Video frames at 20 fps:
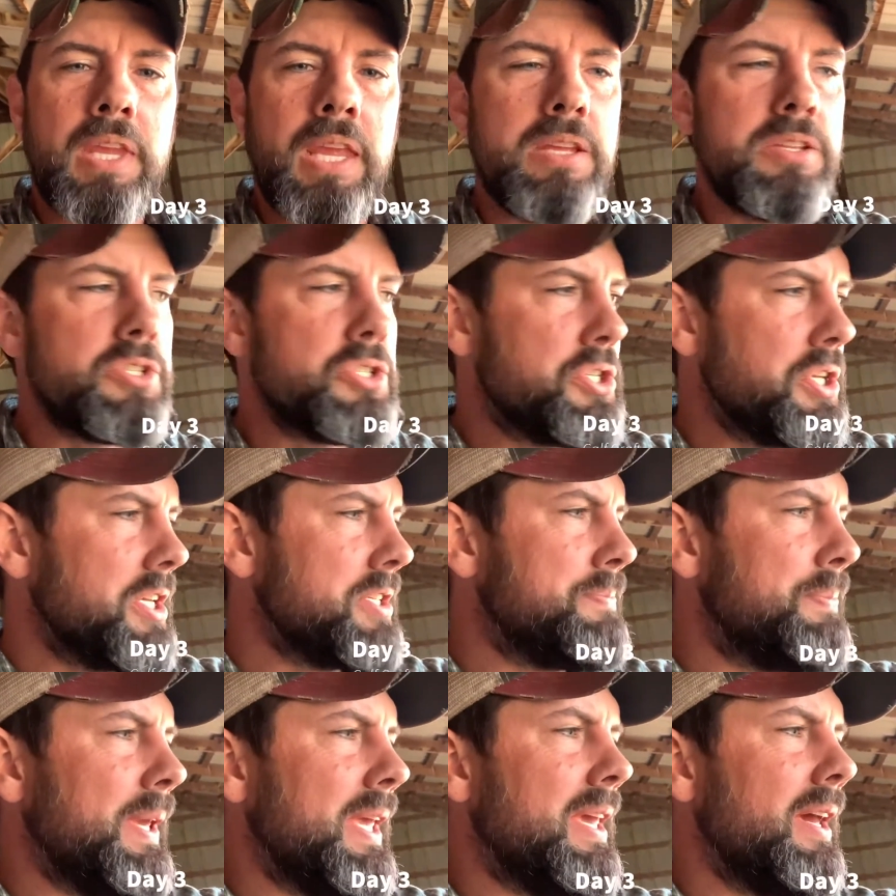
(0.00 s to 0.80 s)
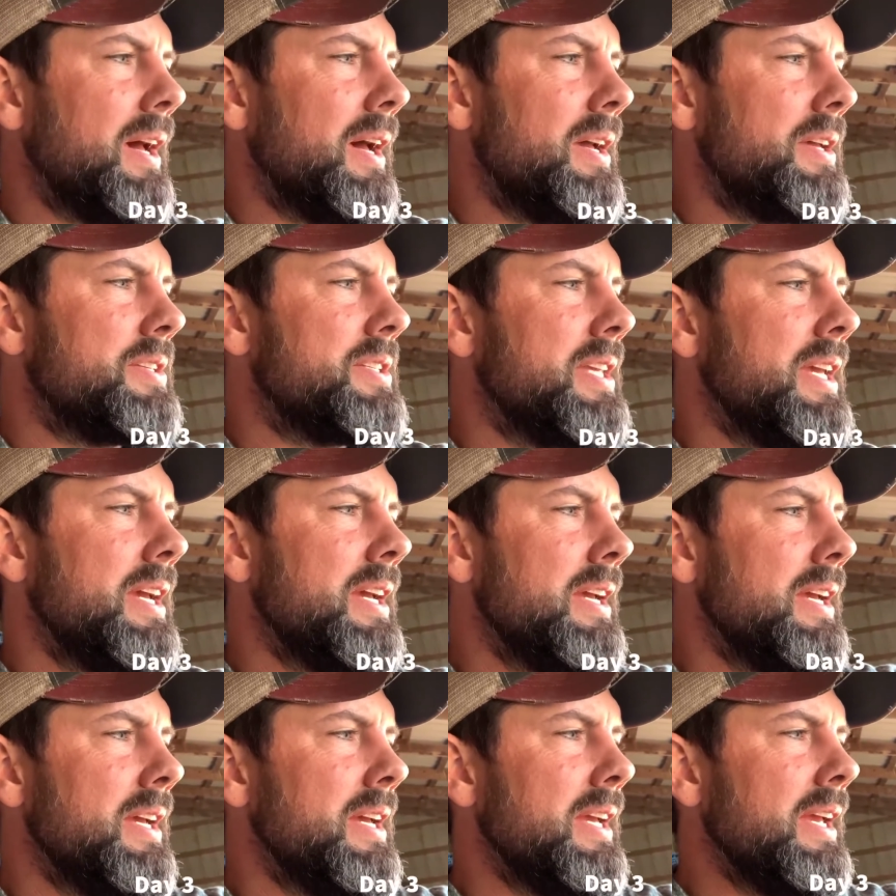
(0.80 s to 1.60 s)
just because
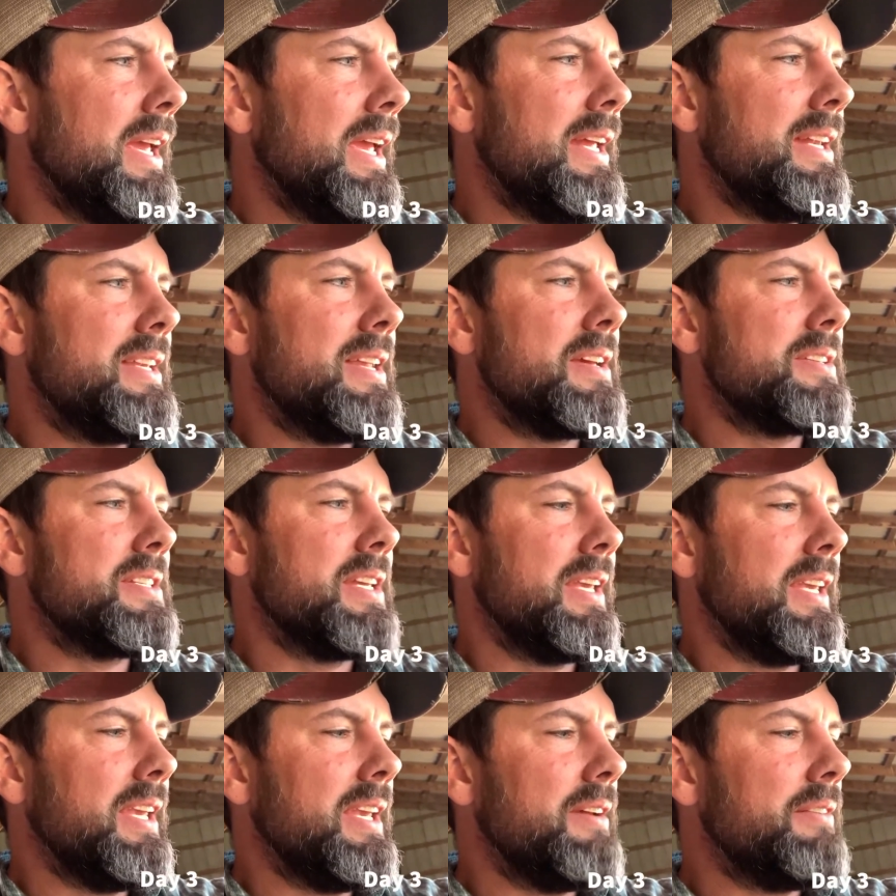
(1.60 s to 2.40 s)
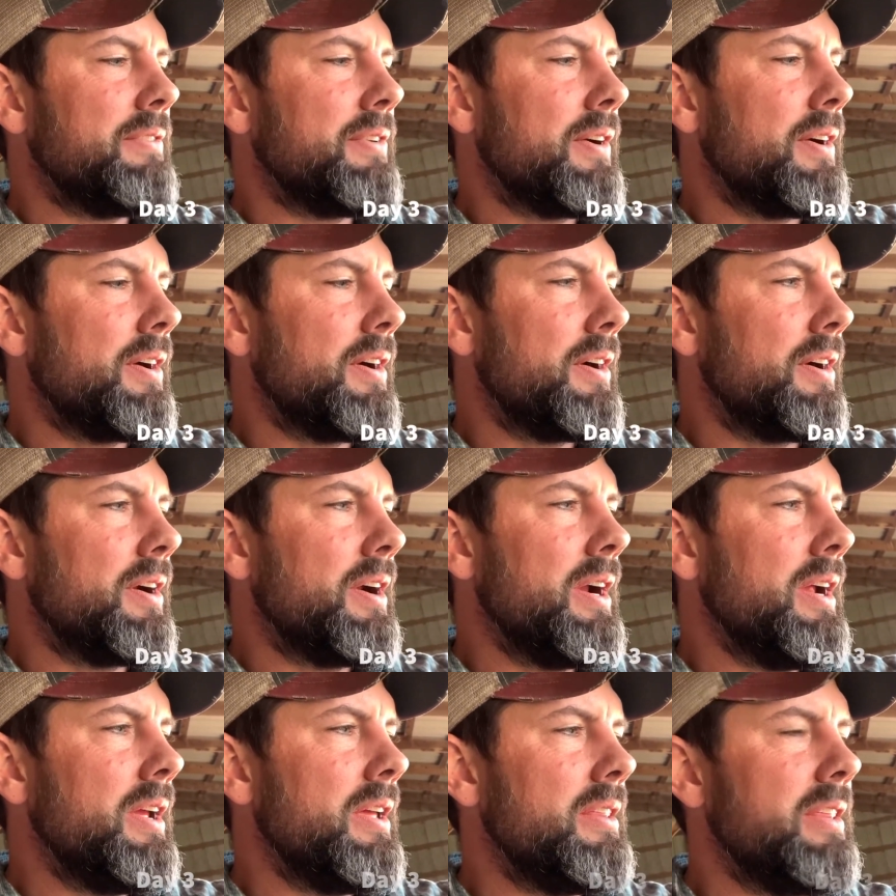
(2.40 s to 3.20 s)
it doesn't give
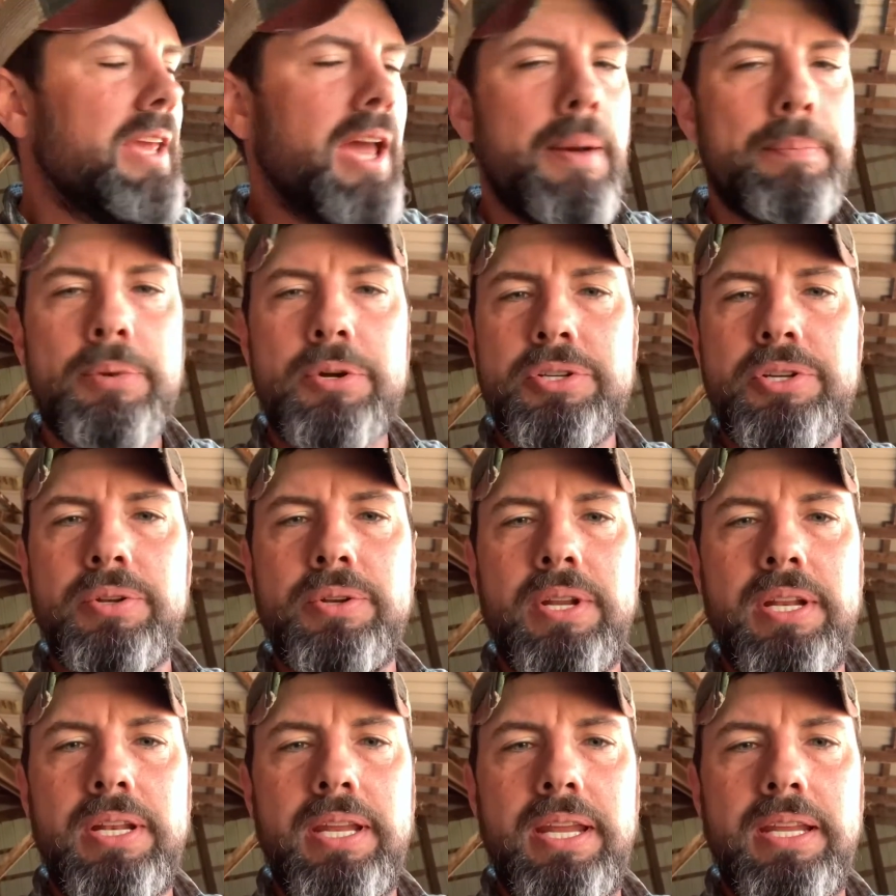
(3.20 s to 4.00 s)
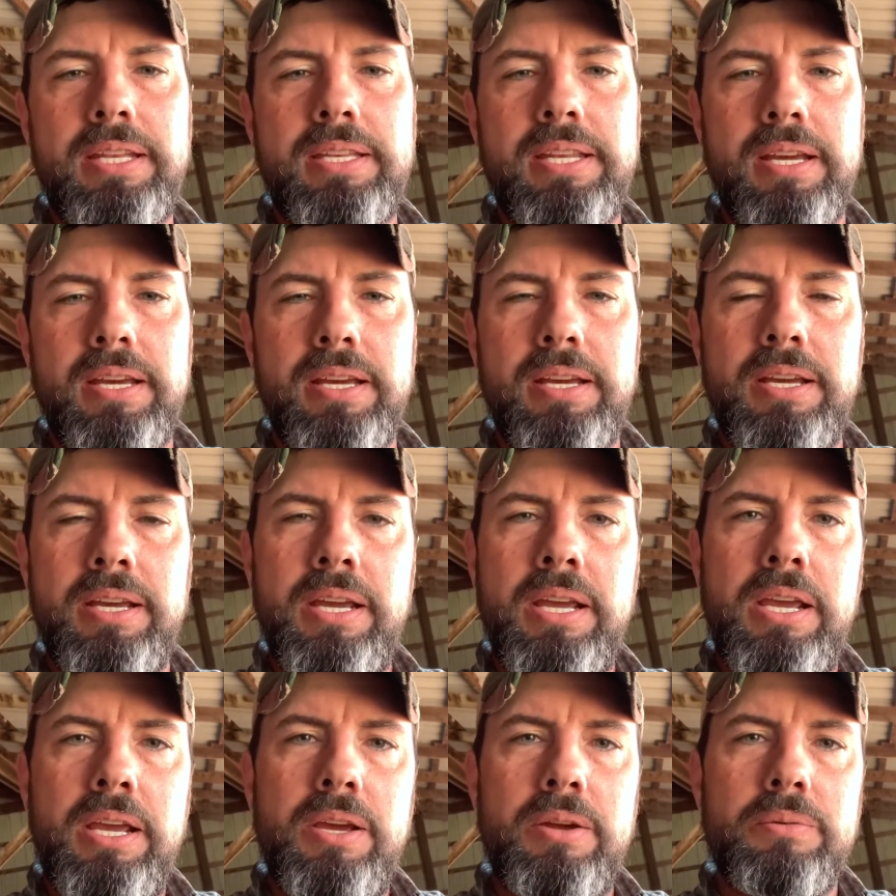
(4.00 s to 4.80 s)
her the opportunity to
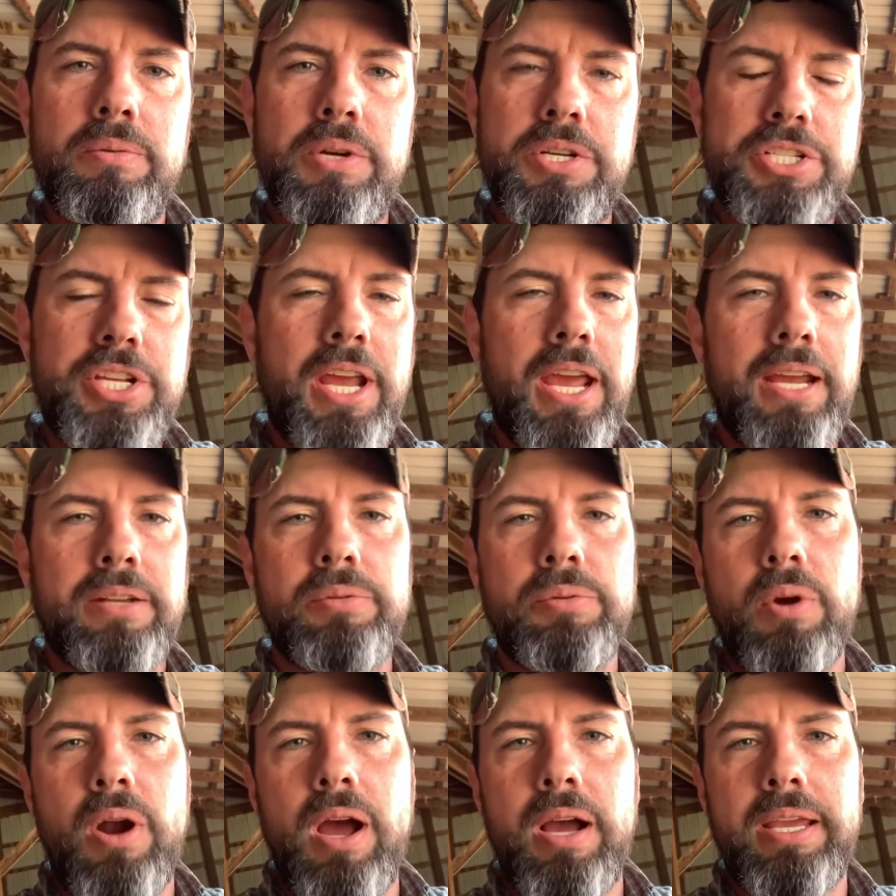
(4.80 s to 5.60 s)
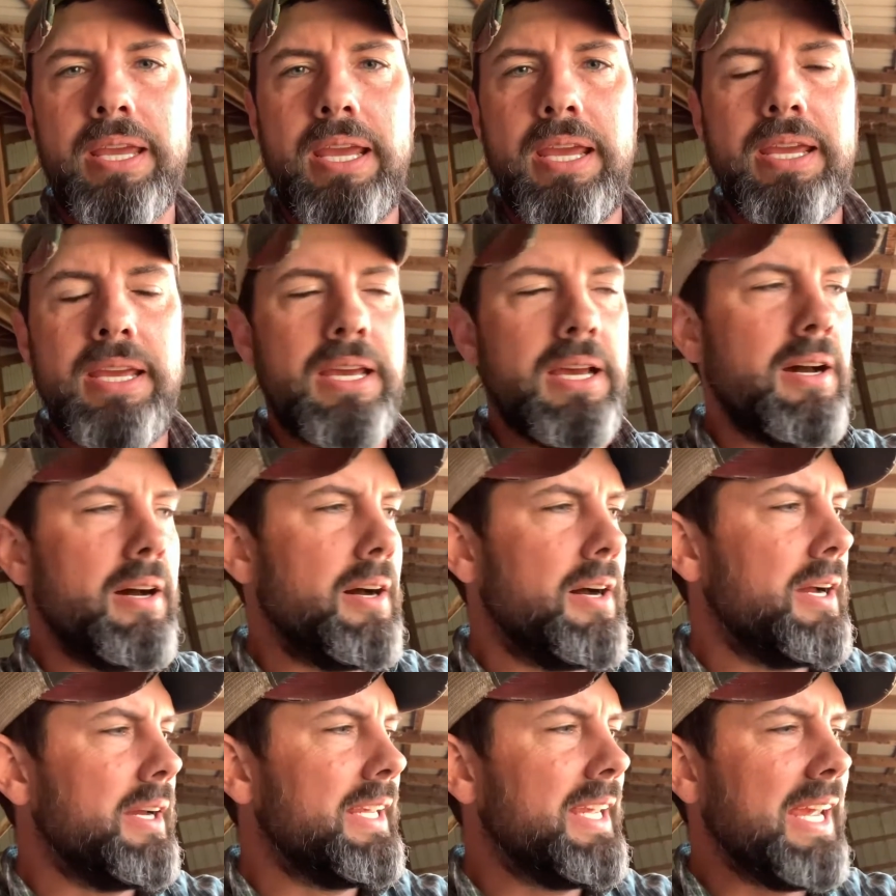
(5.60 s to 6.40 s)
reject Rocket.
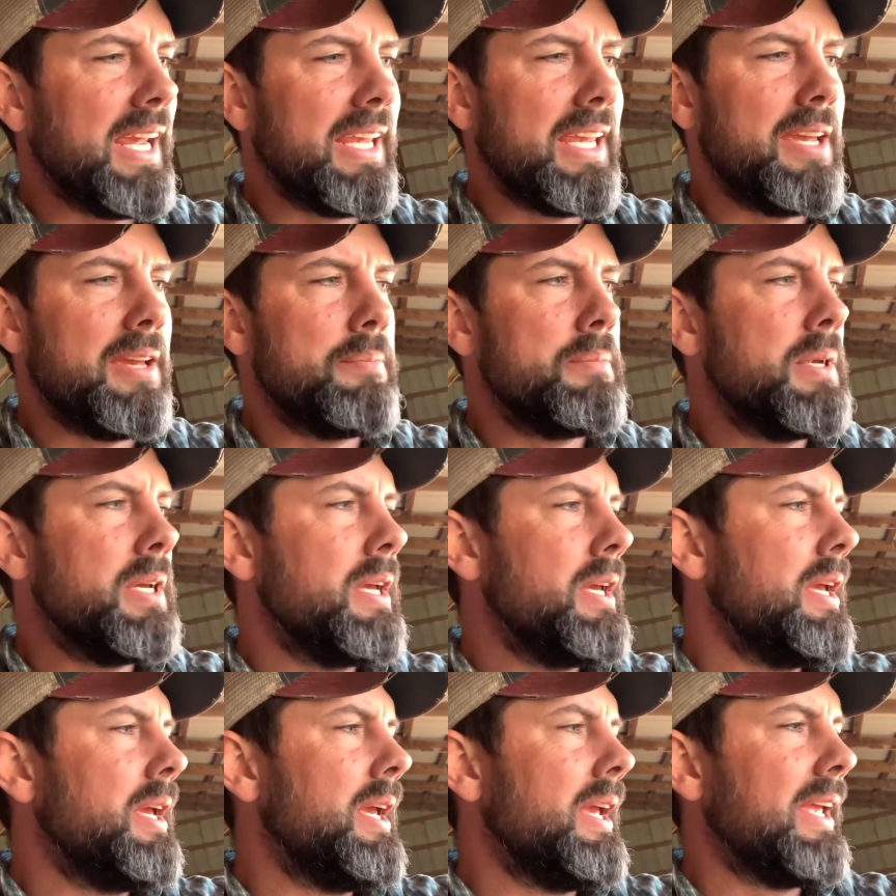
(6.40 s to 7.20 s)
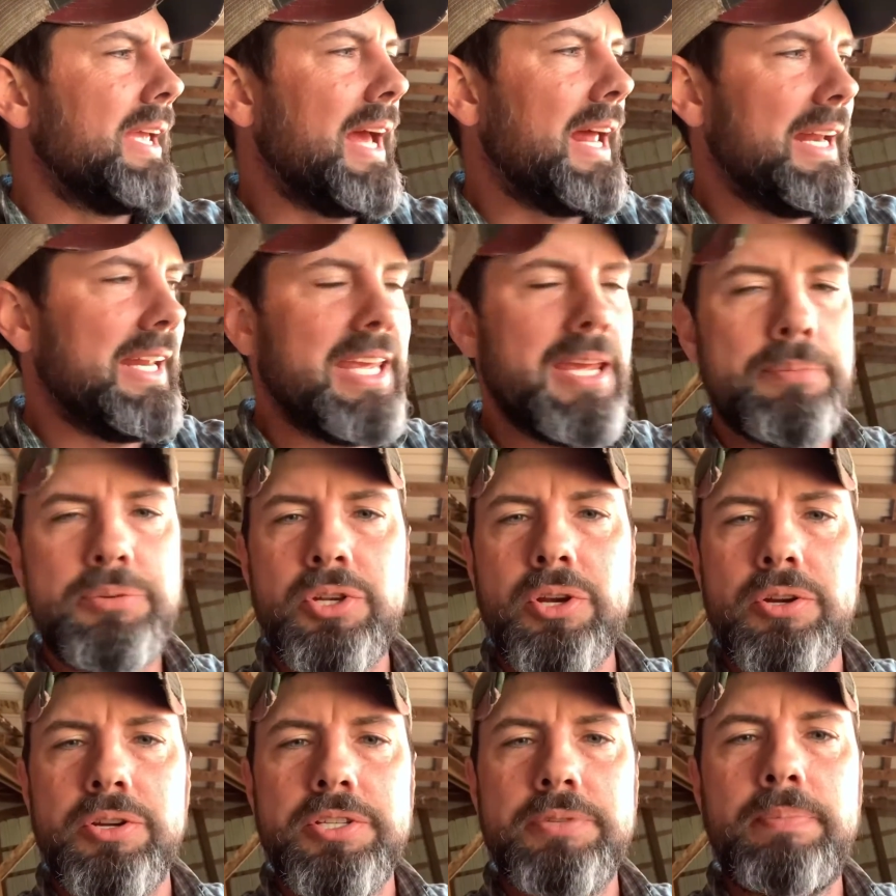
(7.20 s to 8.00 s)
Kick him, kind of keeps
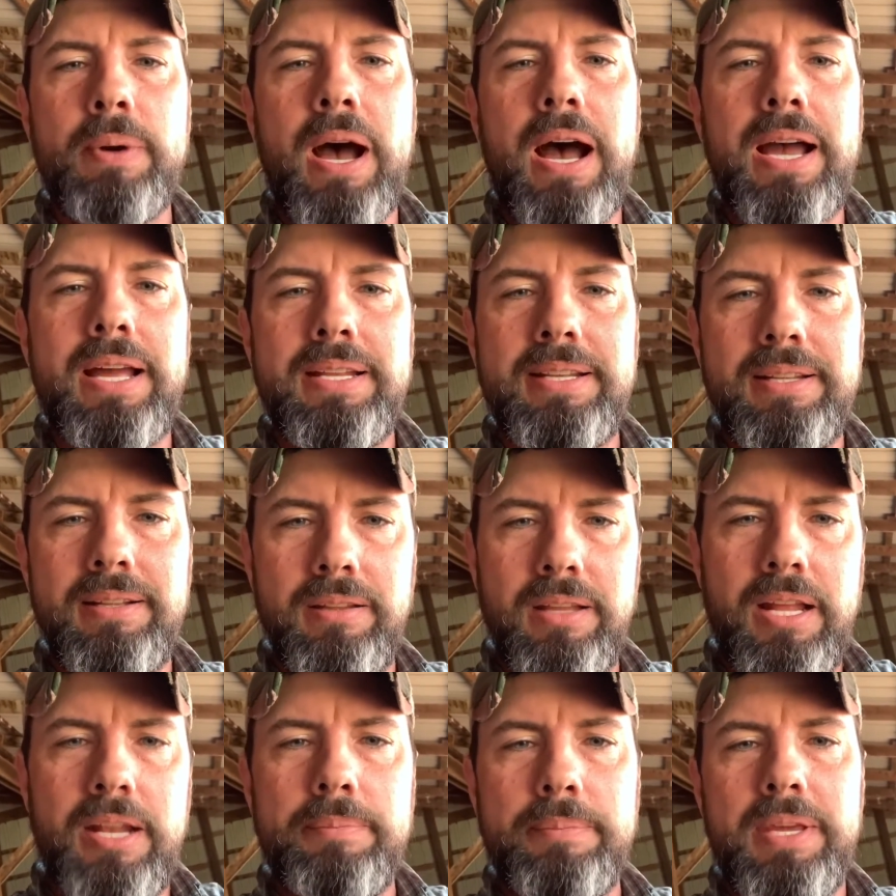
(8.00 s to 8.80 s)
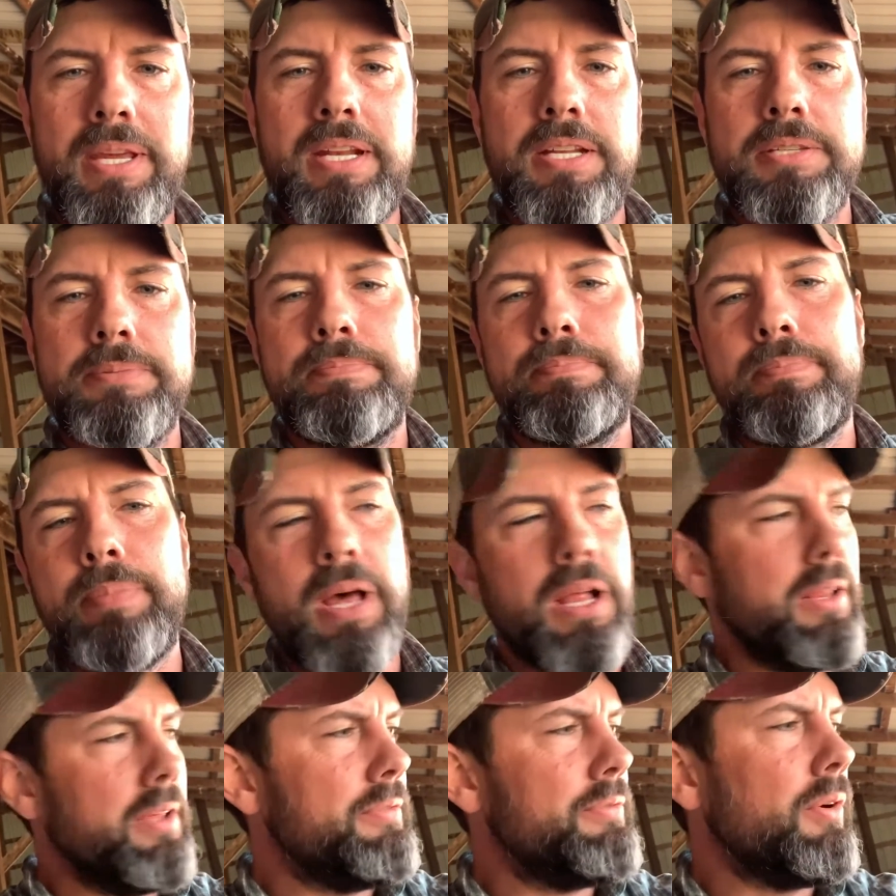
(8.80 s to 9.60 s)
her in spot, let him get his
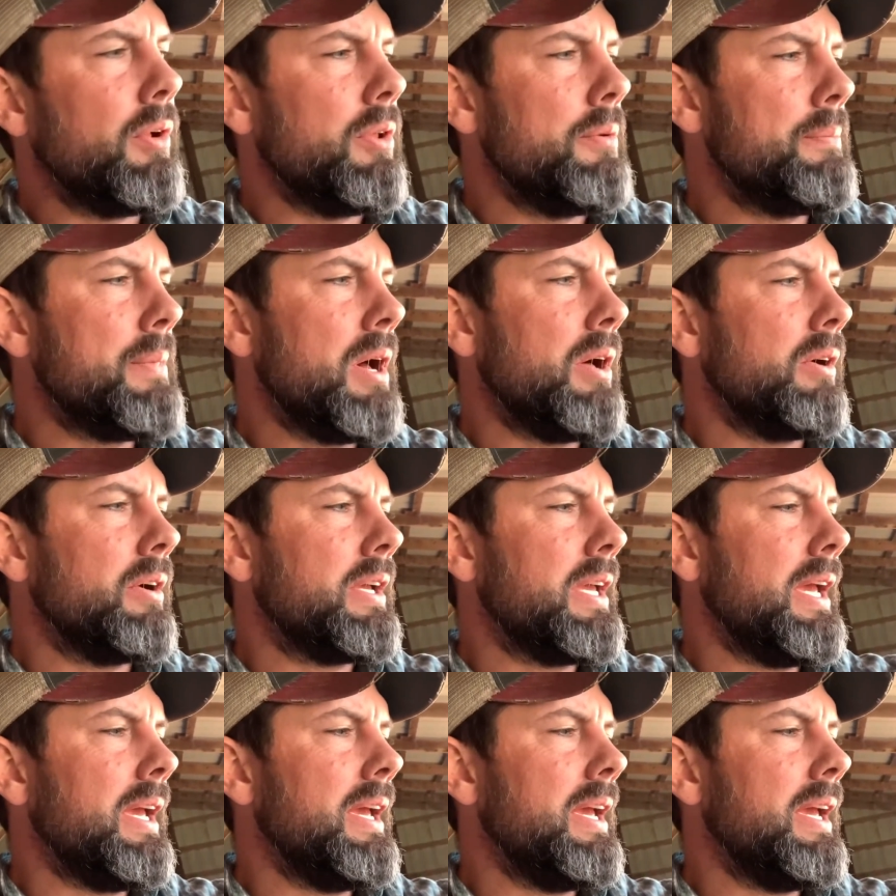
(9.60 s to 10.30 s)
belly full of milk,